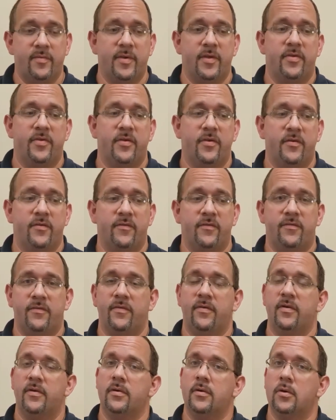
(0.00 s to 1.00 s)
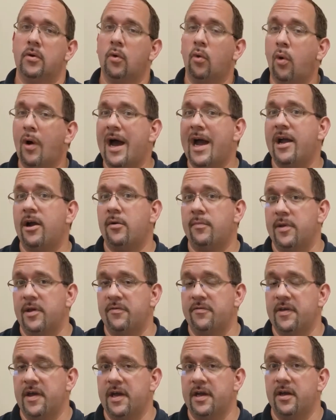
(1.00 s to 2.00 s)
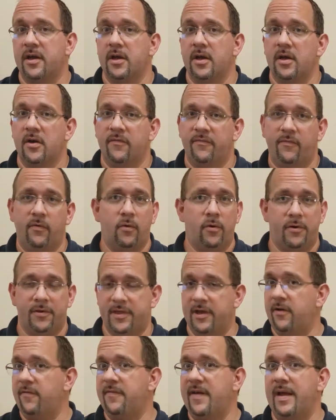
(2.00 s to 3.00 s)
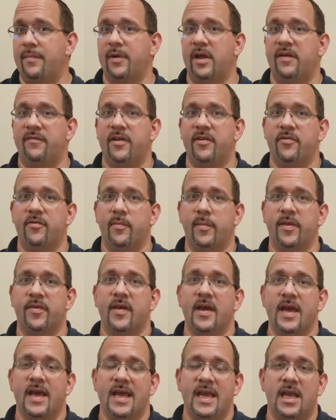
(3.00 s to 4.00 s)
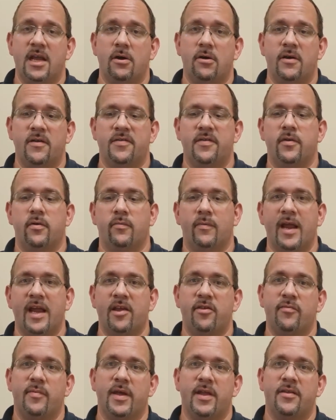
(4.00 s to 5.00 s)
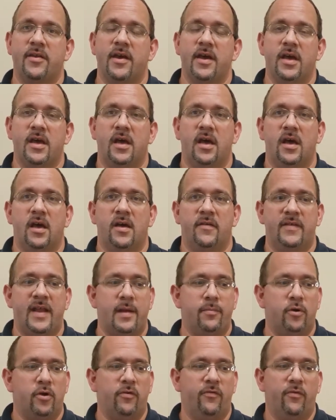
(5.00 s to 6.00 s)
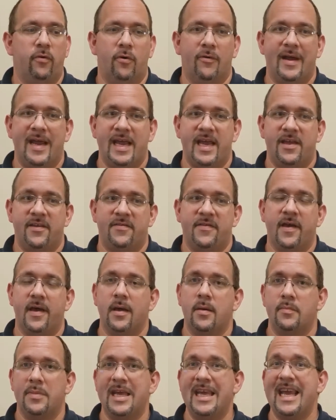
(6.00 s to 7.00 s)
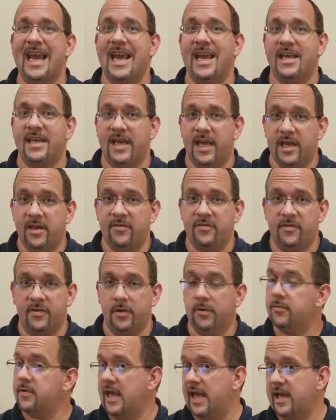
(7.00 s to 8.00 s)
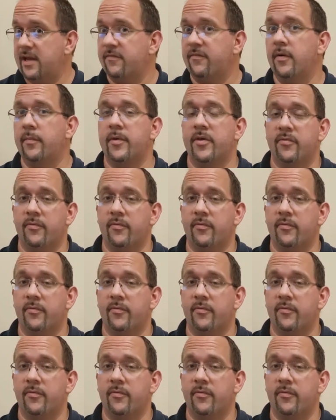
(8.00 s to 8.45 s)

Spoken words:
of choir music for their family of instruments, here is an arrangement of Gabriel Fauré's Pie Jesu, taken from his